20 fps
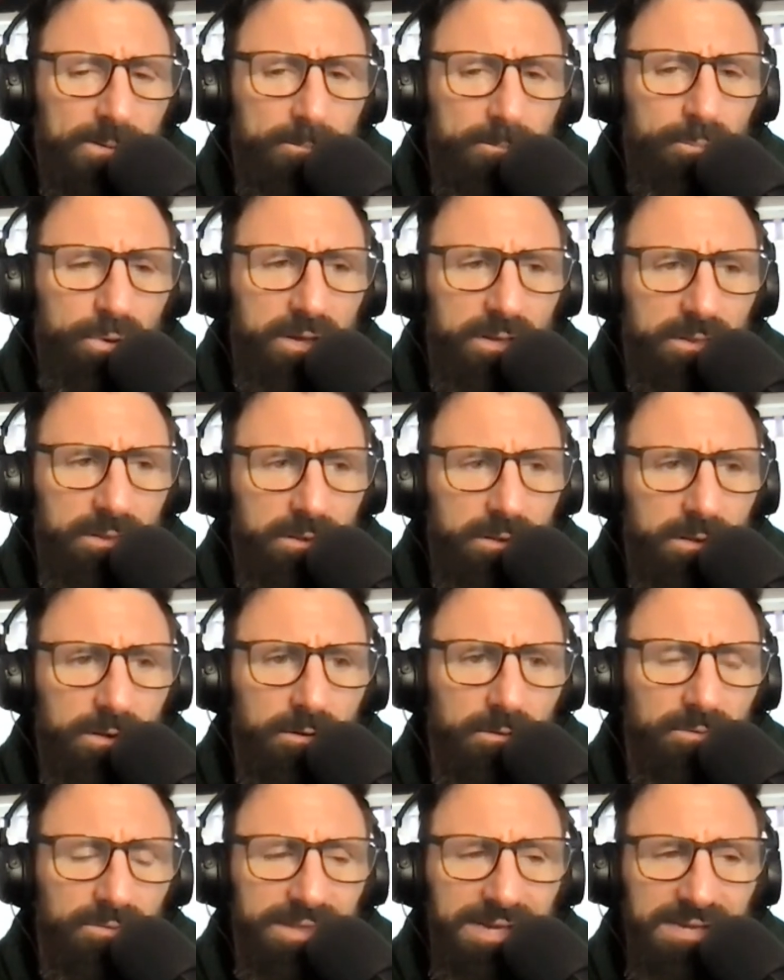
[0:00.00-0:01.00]
But
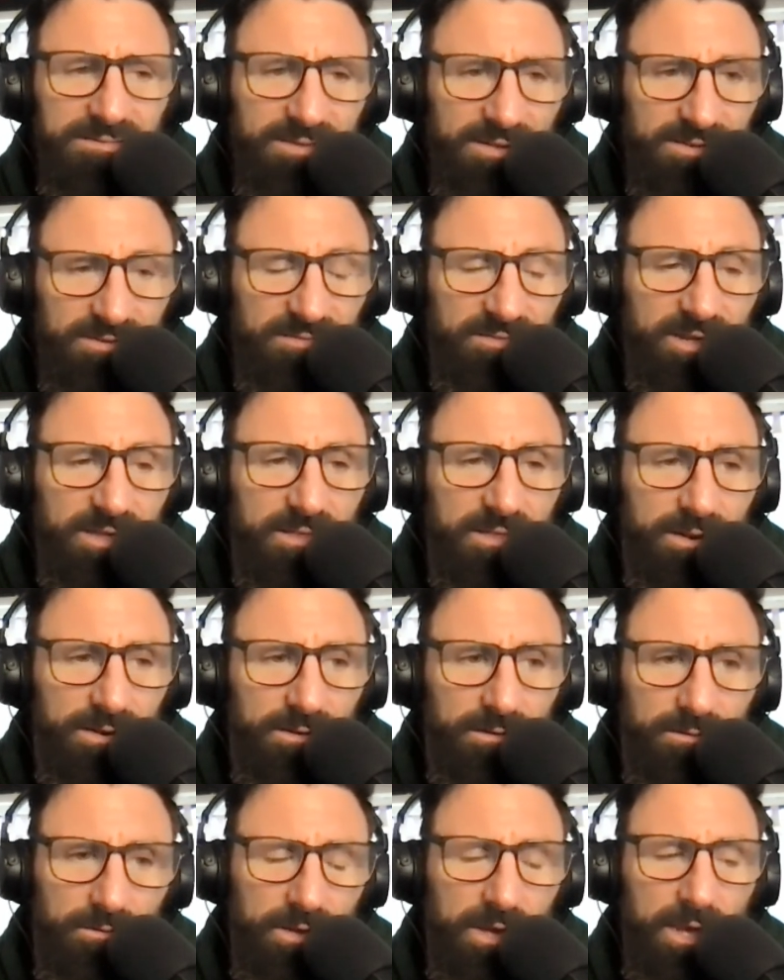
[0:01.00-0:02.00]
that's not to say that
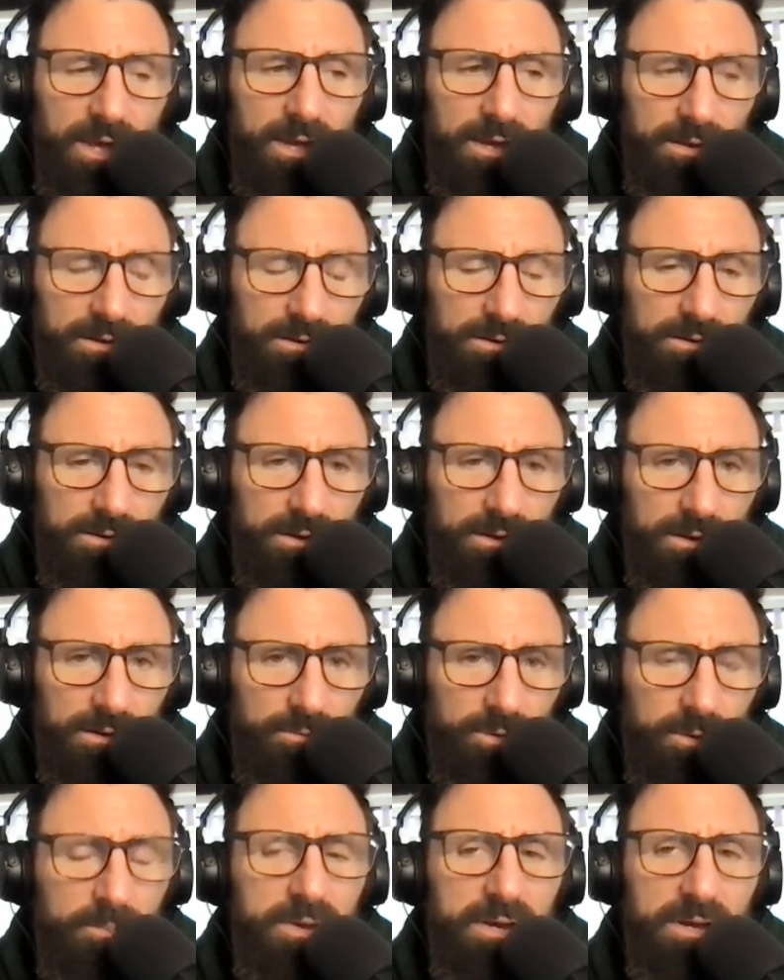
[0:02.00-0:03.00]
okay,
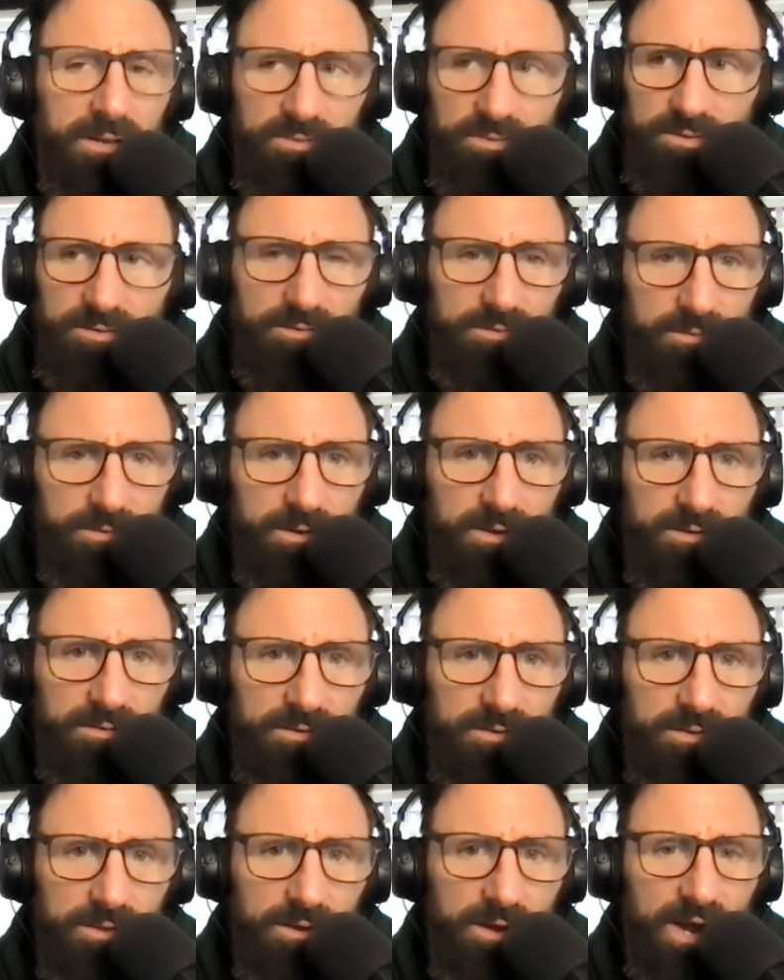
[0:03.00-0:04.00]
we'd be at
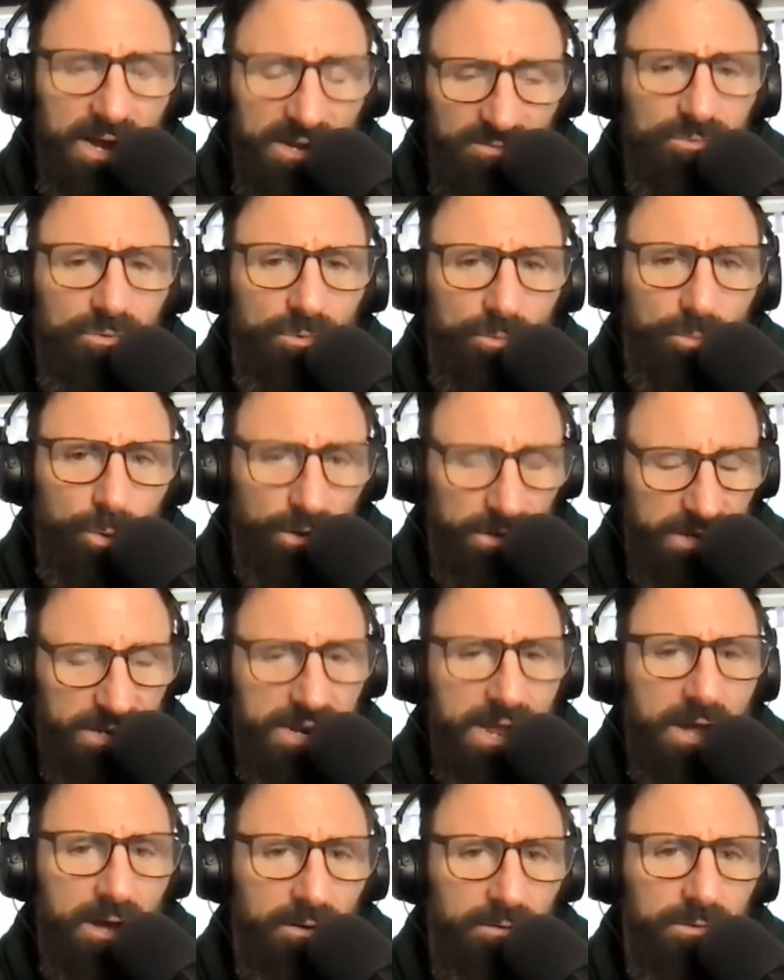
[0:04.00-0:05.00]
the high school working
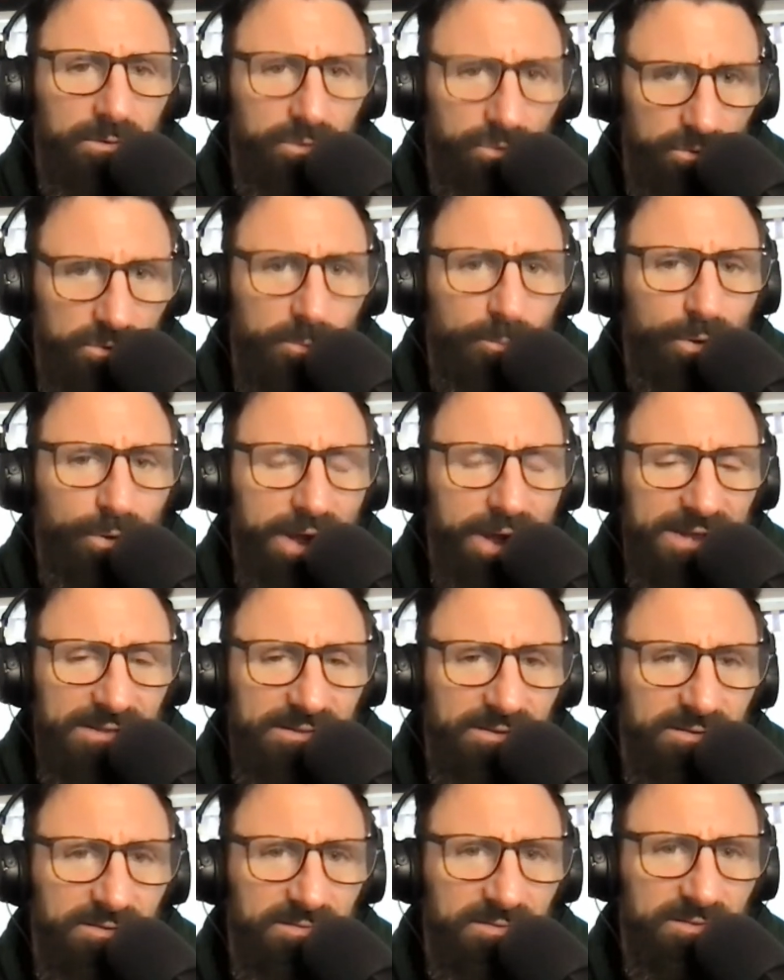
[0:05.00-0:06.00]
out, doing the
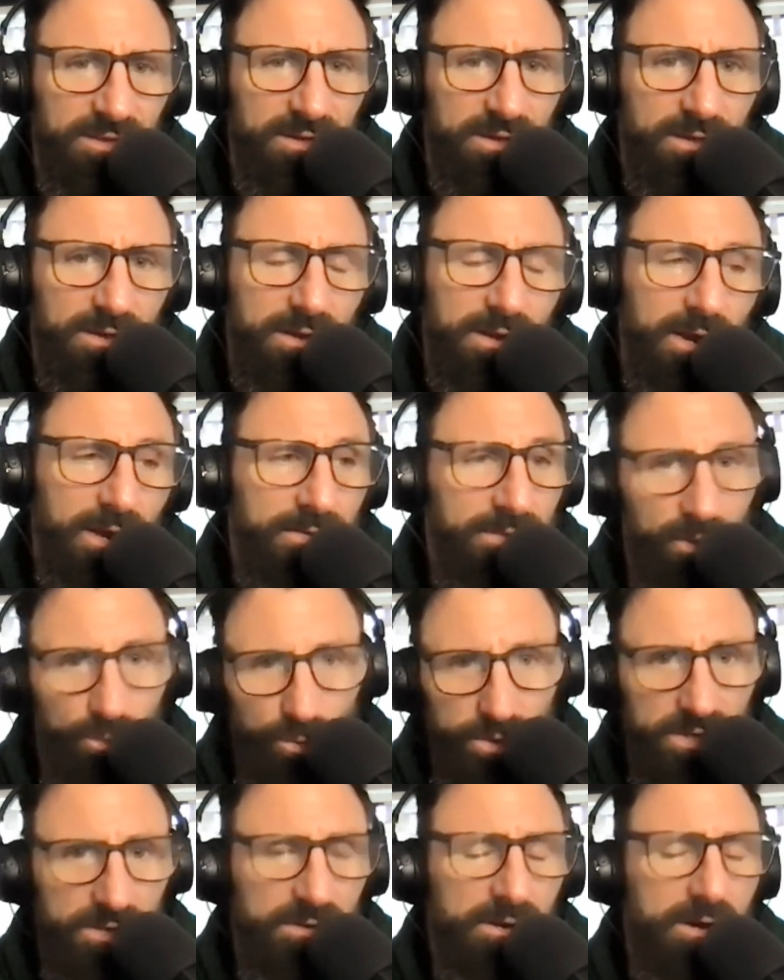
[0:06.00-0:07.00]
practice, and then
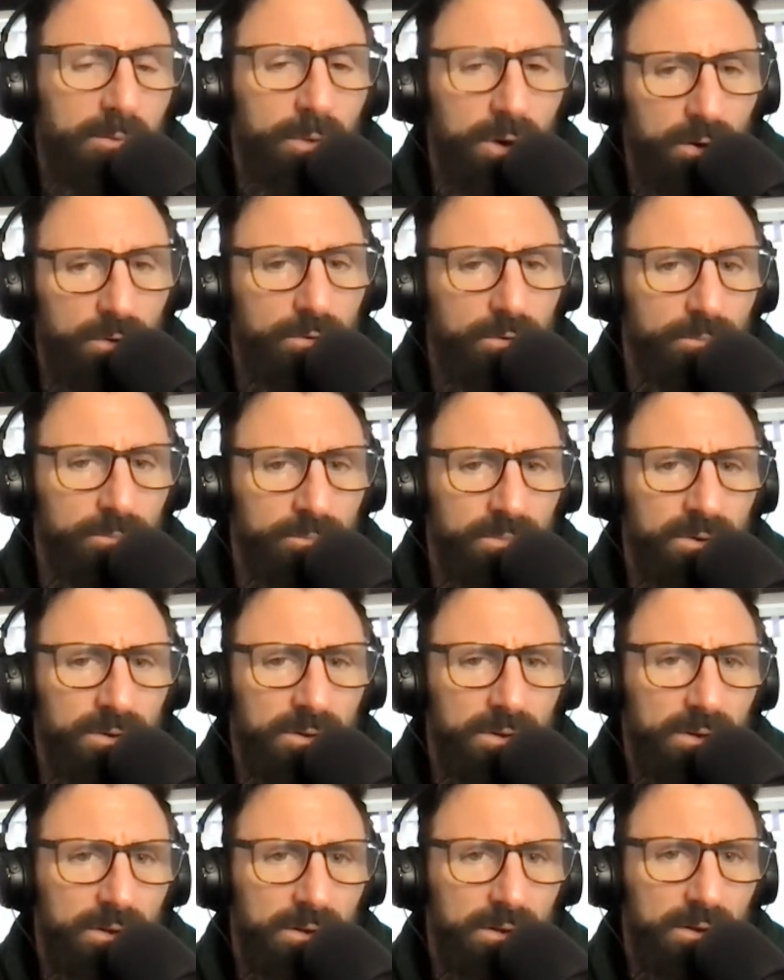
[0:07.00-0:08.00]
we'd come home
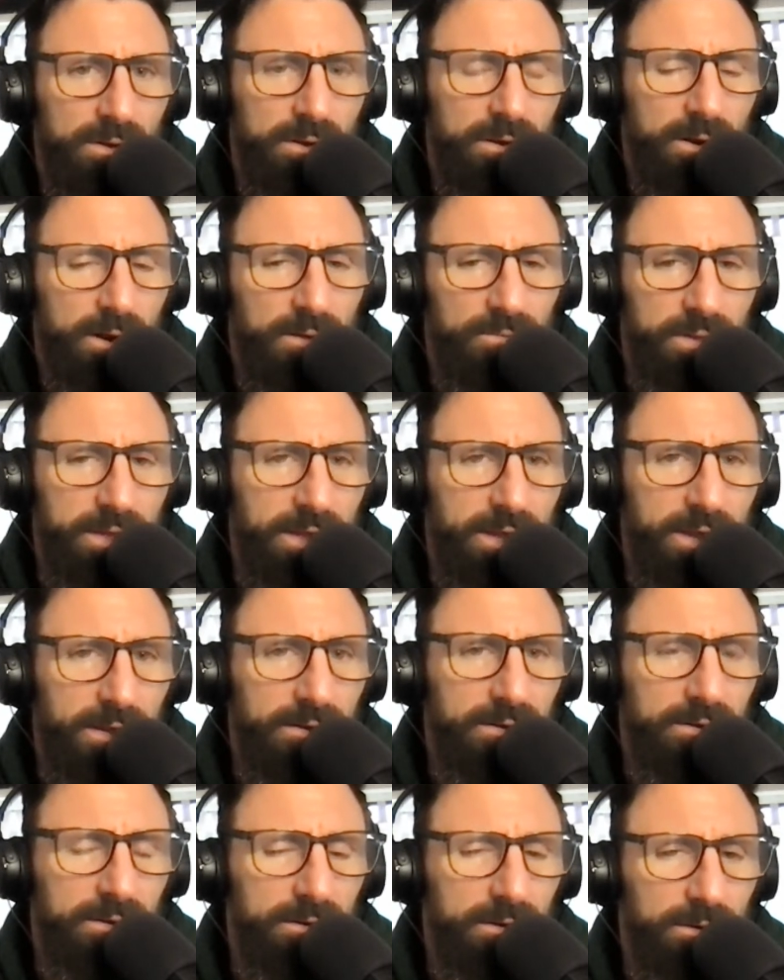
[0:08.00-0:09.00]
and
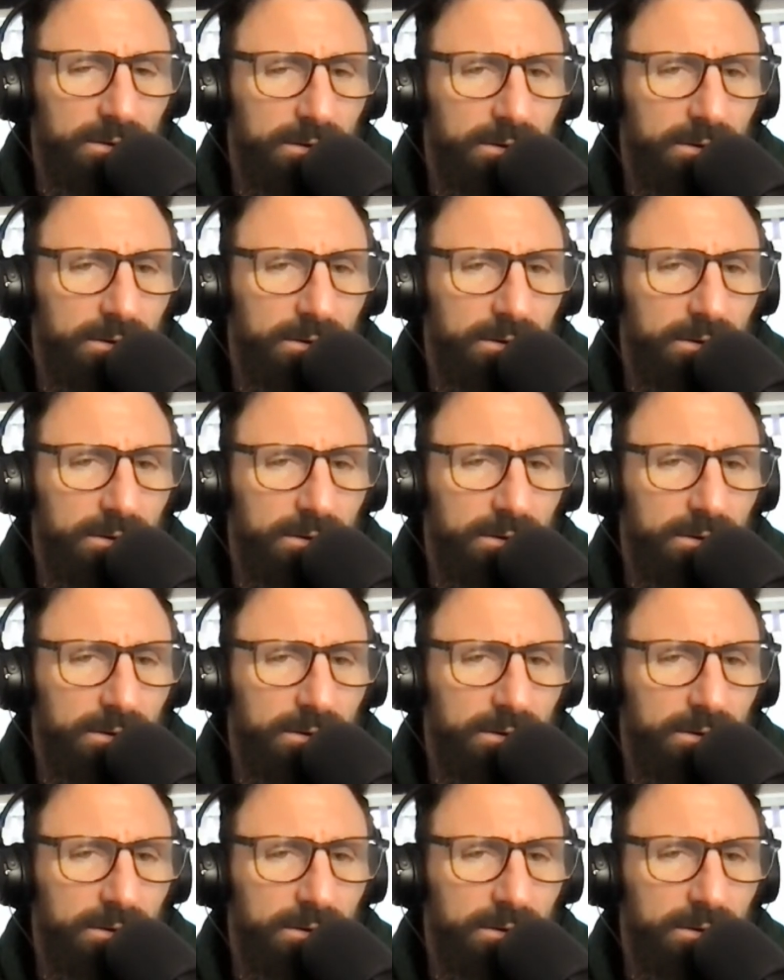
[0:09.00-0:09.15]
then